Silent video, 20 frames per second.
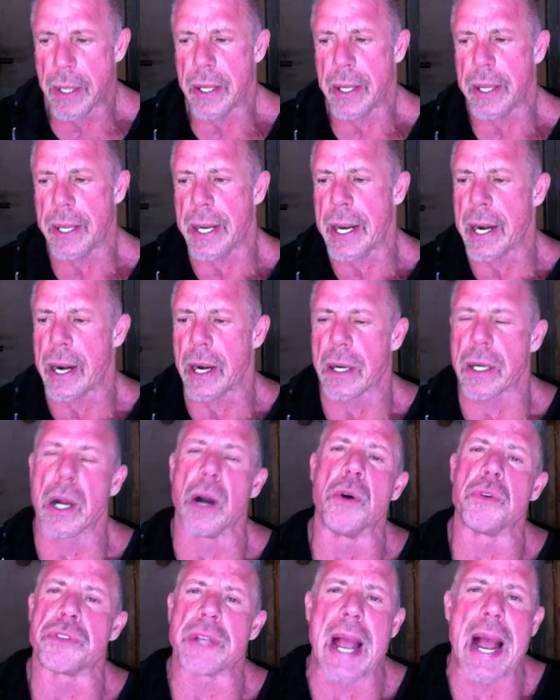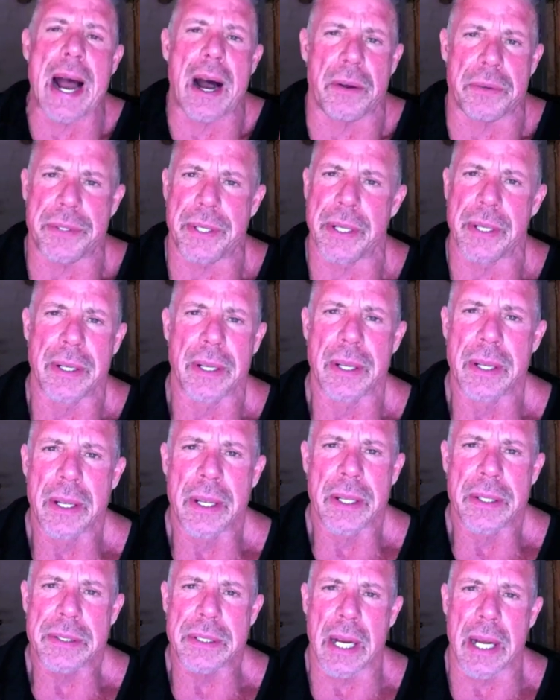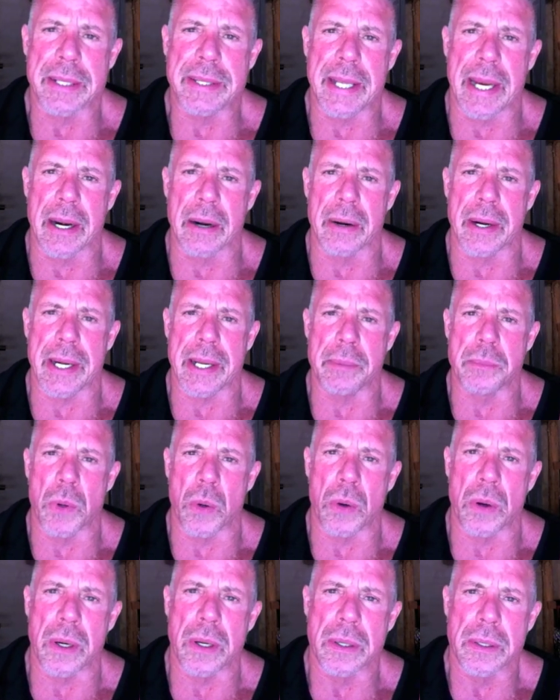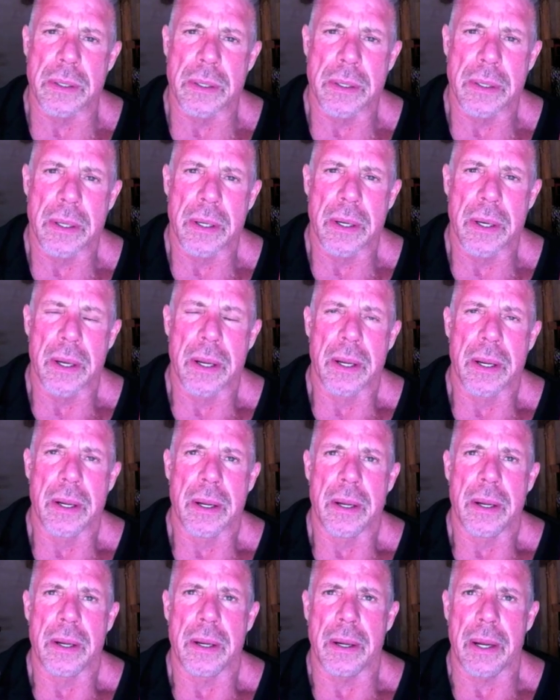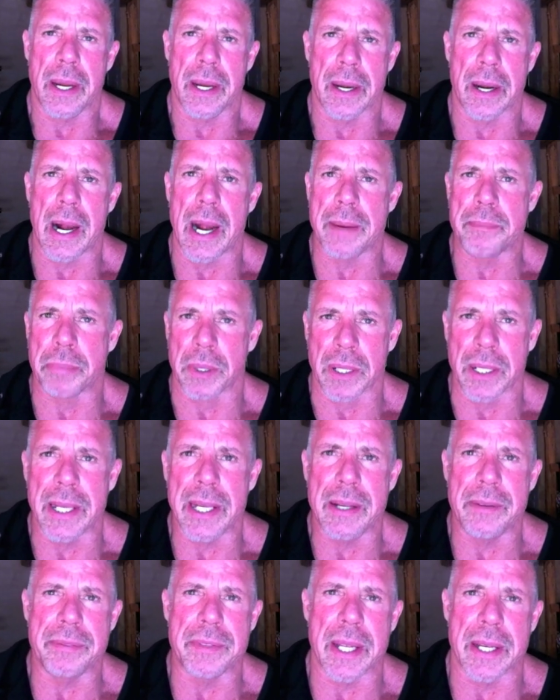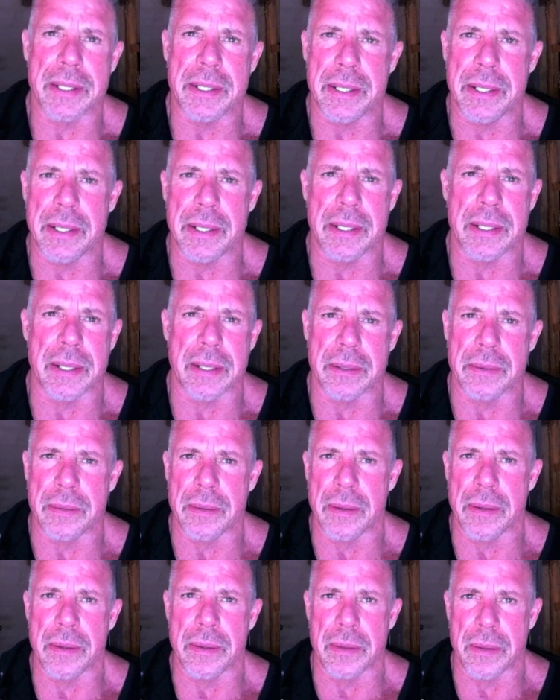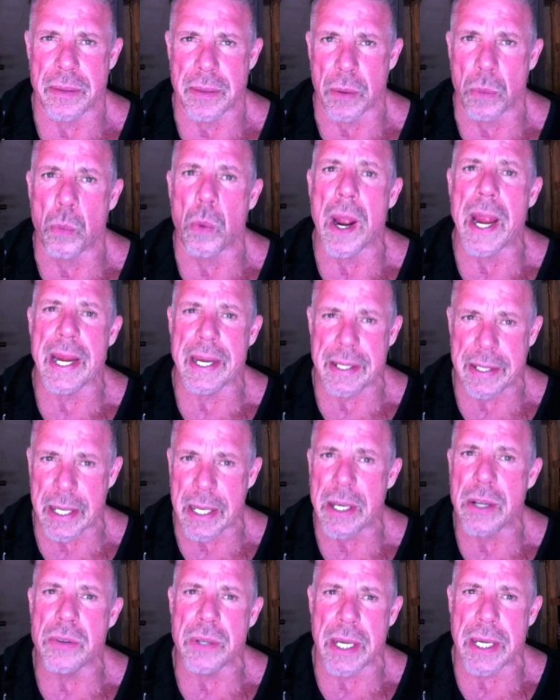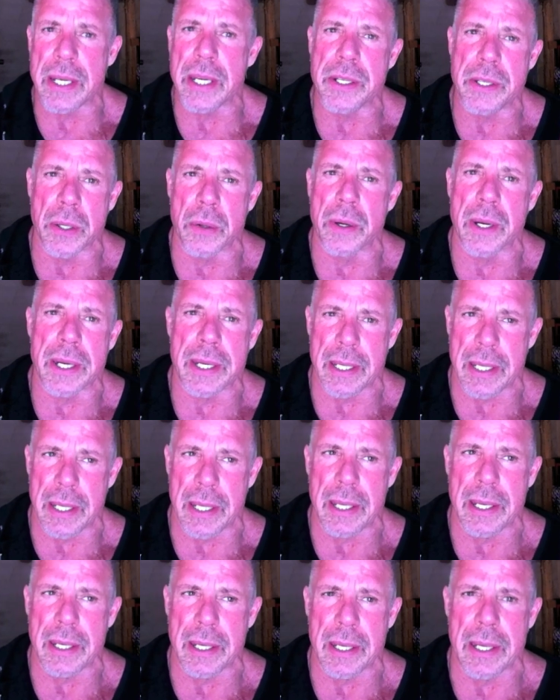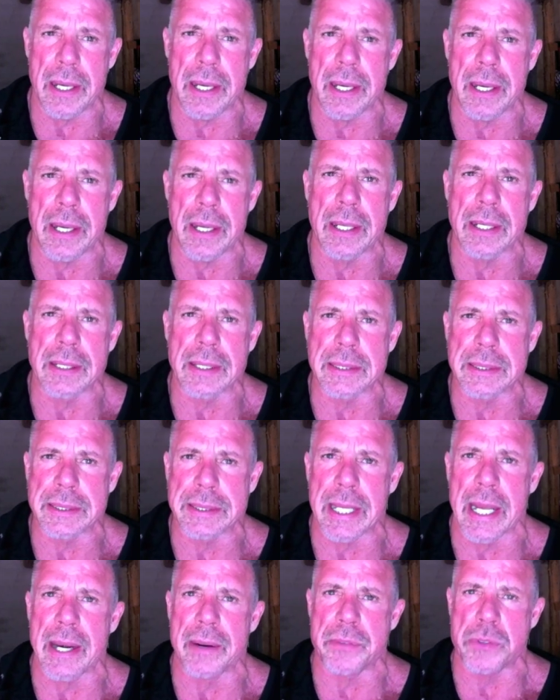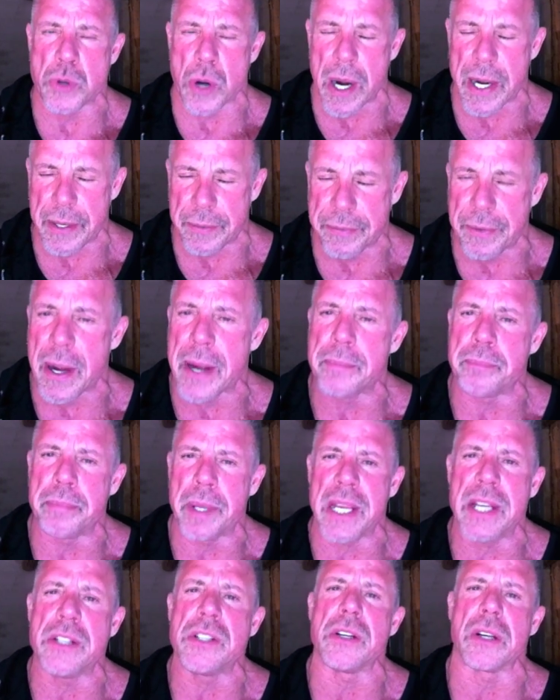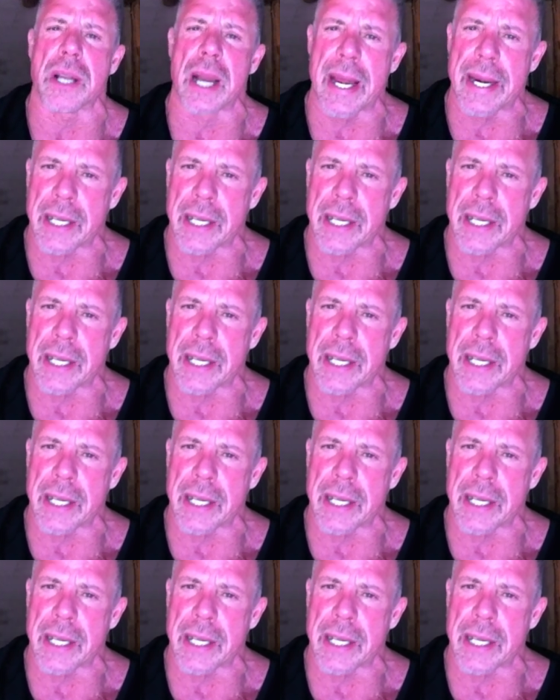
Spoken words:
the air goes out. It's not there anymore. And I believe that the way that you need to do it instead of trying to find peace, you got to